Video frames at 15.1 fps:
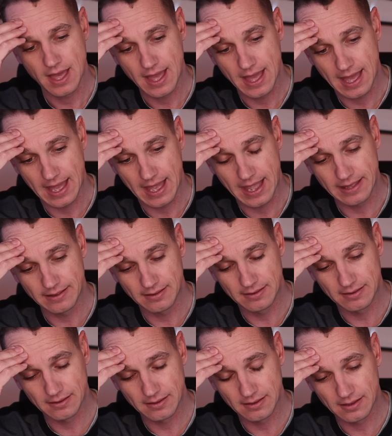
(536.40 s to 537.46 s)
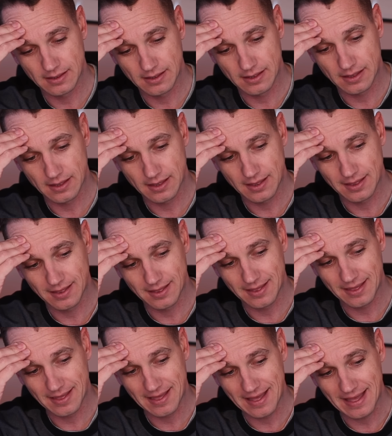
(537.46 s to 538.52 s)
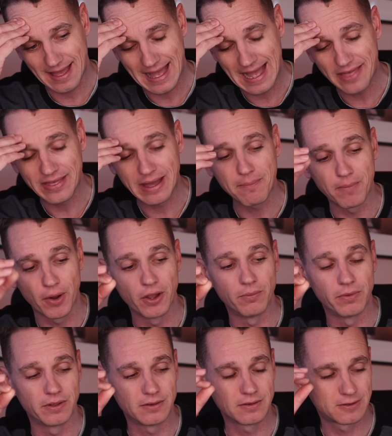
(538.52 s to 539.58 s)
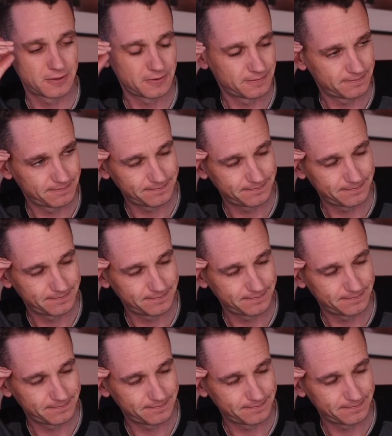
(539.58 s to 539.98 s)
And at that moment,